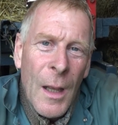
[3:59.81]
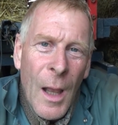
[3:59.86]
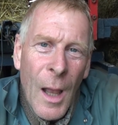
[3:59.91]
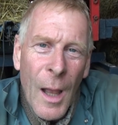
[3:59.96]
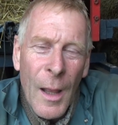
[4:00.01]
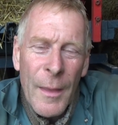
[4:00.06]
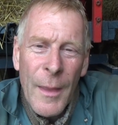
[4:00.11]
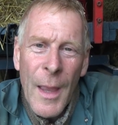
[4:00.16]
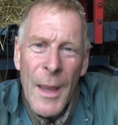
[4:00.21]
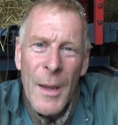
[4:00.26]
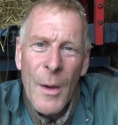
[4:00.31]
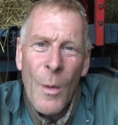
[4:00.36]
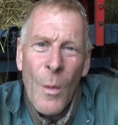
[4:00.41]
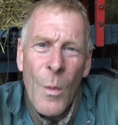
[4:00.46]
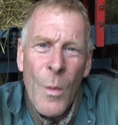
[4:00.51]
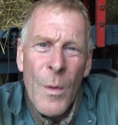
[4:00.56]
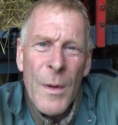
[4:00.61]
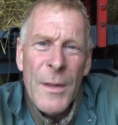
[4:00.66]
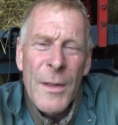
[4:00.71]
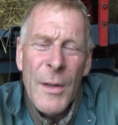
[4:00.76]
and they
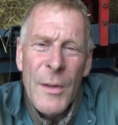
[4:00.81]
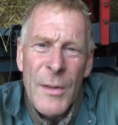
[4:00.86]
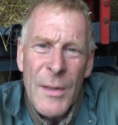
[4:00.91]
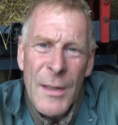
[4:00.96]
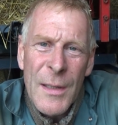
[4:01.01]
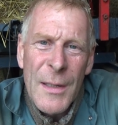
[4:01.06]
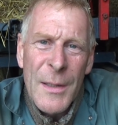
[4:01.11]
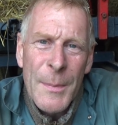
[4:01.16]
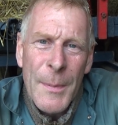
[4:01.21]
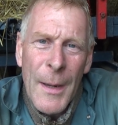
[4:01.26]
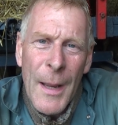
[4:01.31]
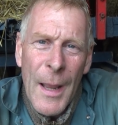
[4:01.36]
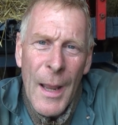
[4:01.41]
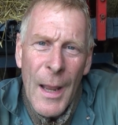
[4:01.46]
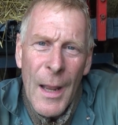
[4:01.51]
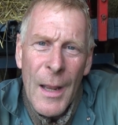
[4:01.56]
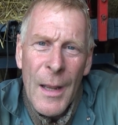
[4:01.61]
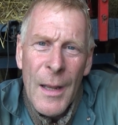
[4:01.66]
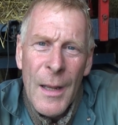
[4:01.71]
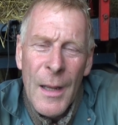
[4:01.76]
always used to
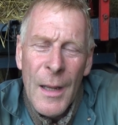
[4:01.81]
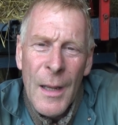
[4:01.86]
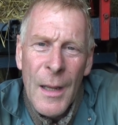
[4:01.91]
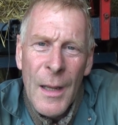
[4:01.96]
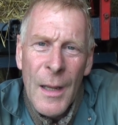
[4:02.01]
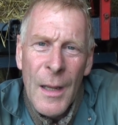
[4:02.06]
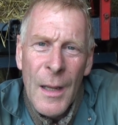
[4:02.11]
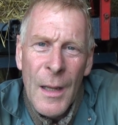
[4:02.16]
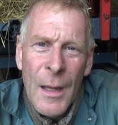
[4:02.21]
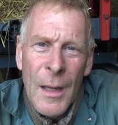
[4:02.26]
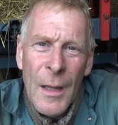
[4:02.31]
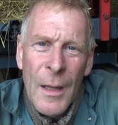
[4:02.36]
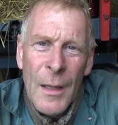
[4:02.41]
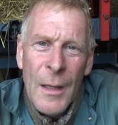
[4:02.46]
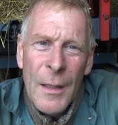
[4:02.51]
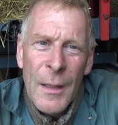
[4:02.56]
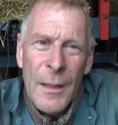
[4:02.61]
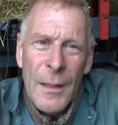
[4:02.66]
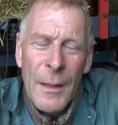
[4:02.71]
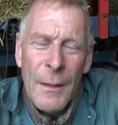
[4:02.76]
split.
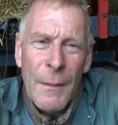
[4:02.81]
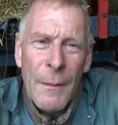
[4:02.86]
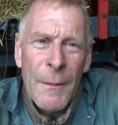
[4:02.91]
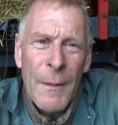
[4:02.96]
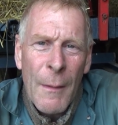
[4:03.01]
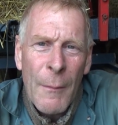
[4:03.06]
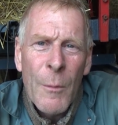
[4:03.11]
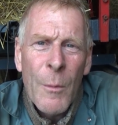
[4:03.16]
You never